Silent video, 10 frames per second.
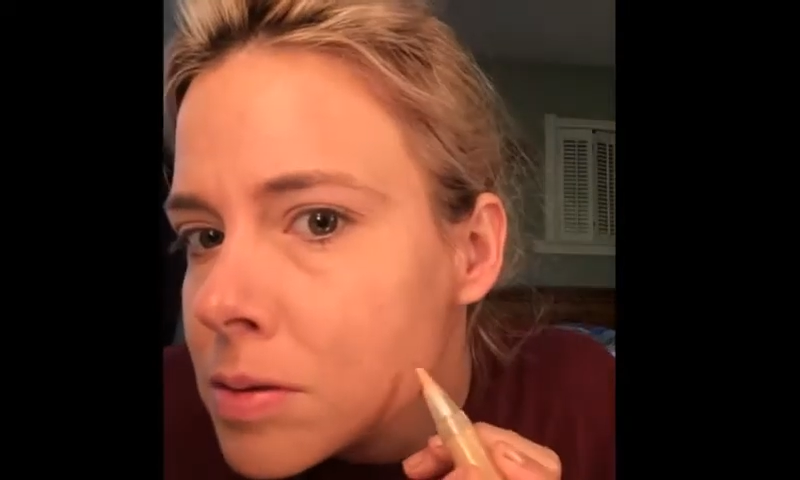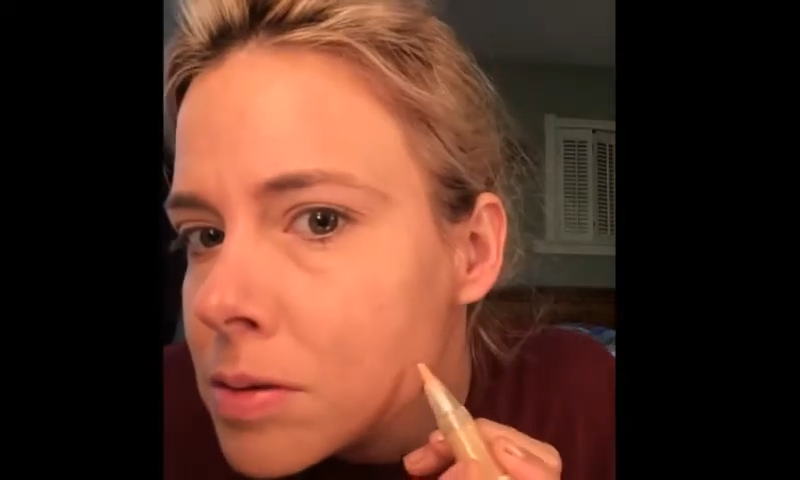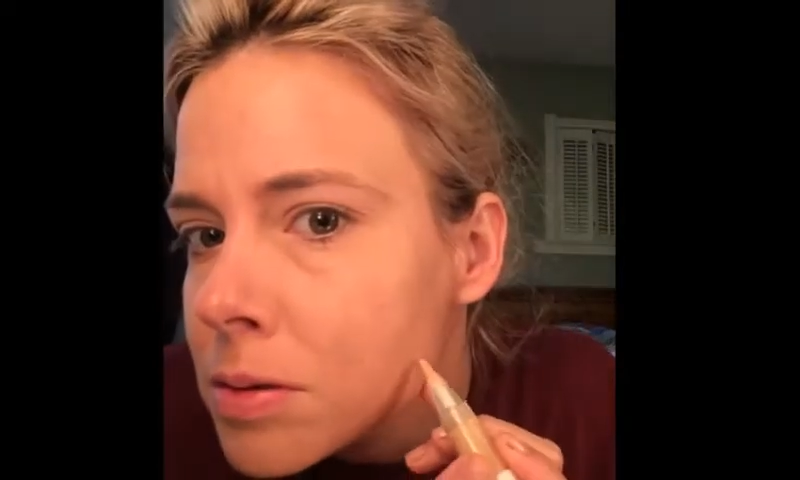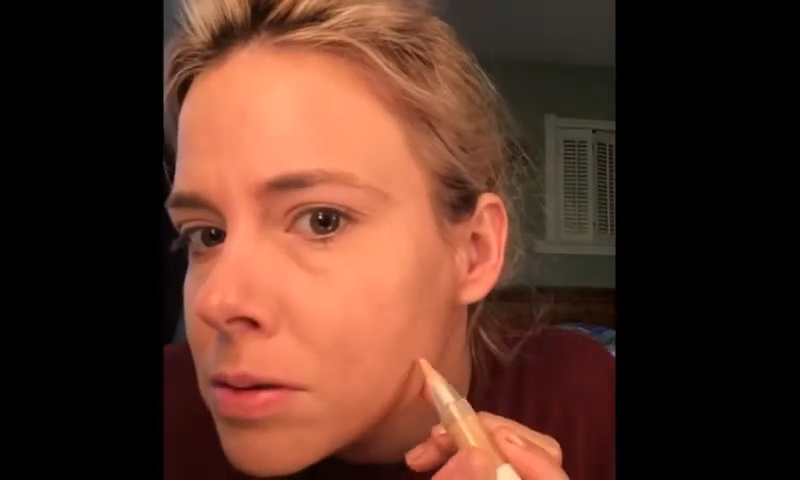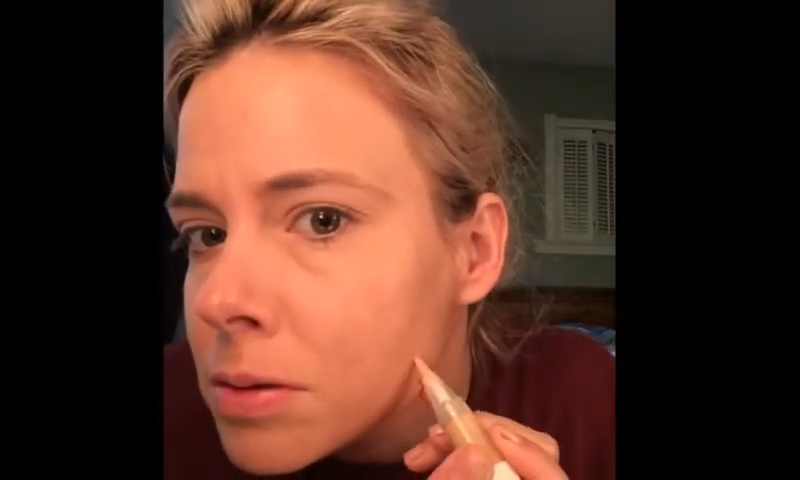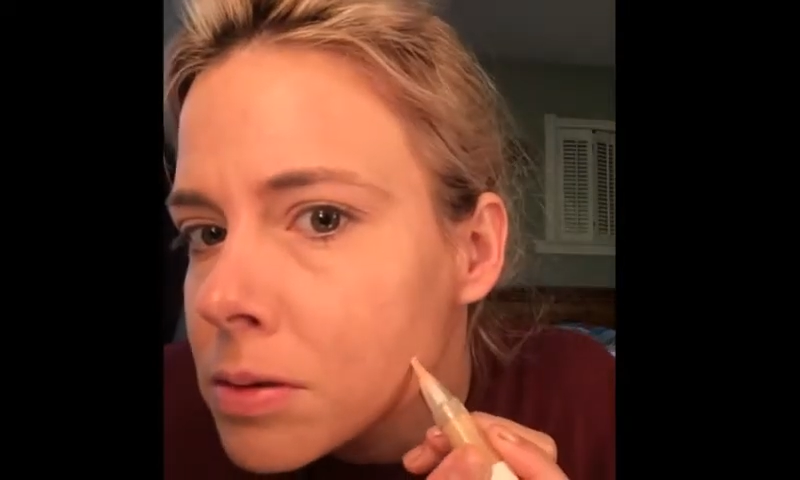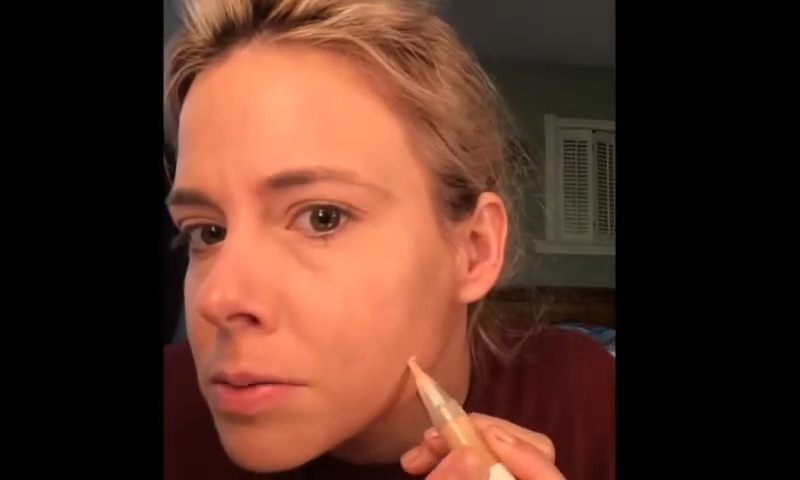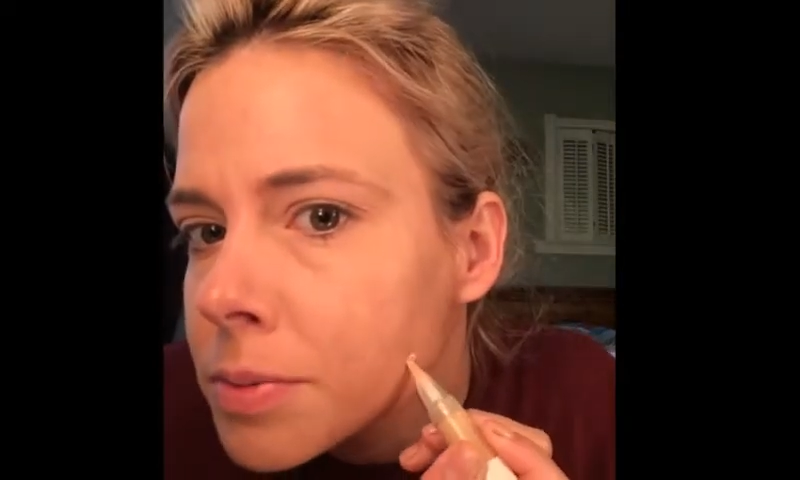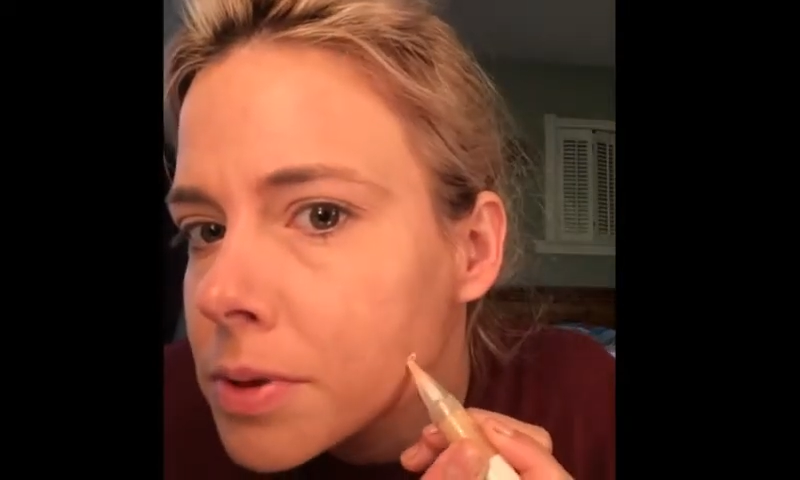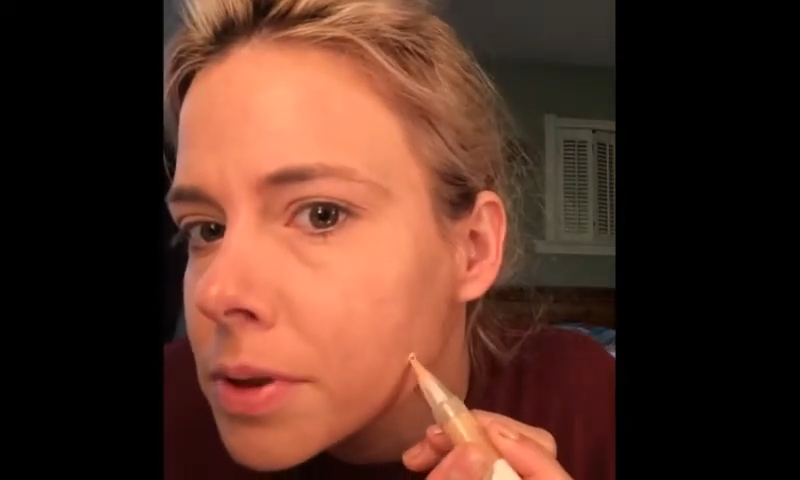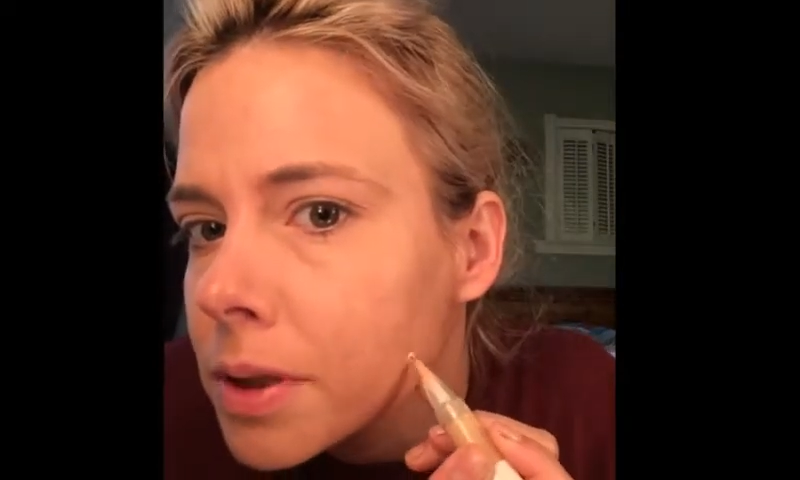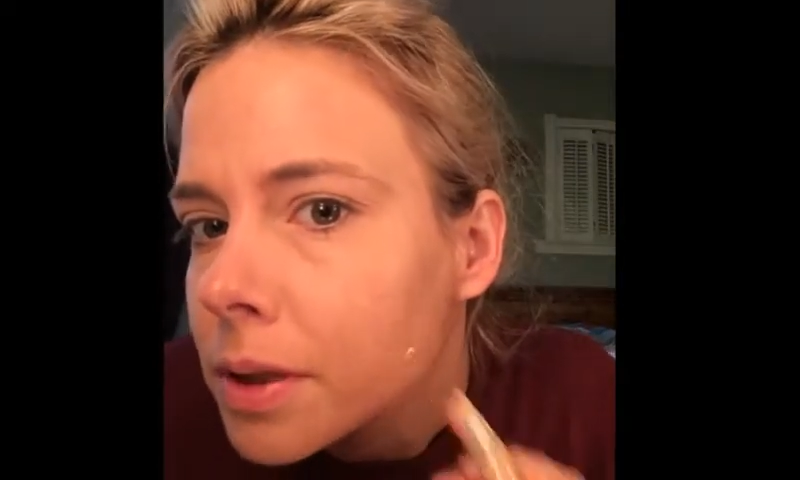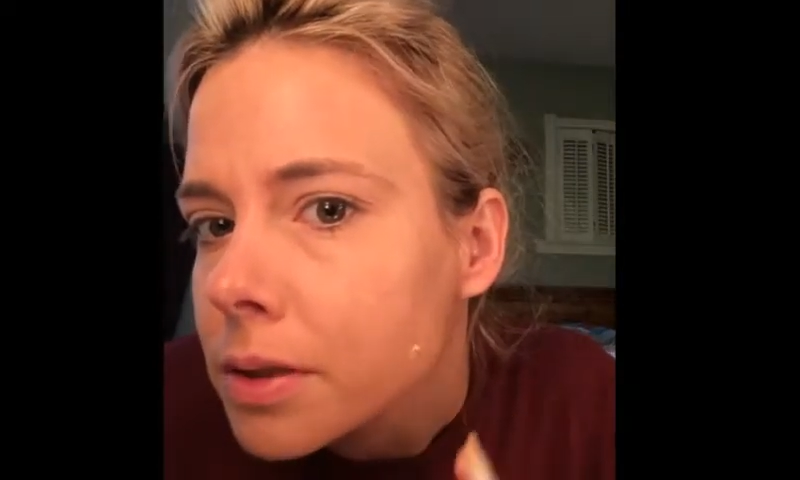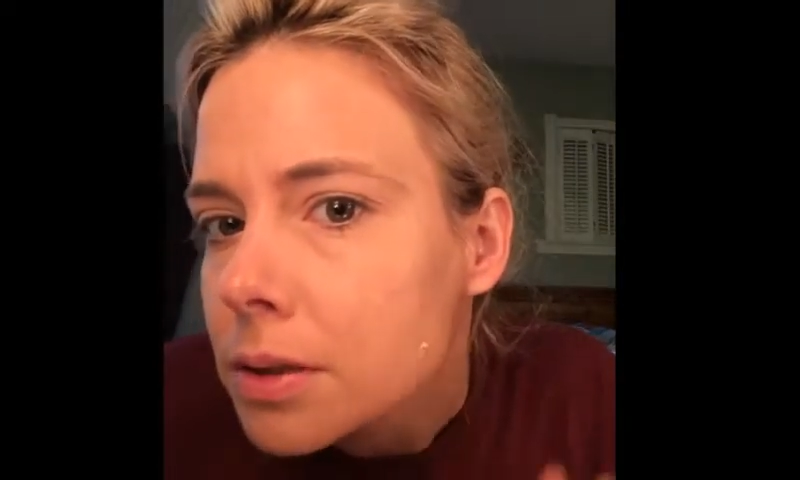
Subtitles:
It's not super thick.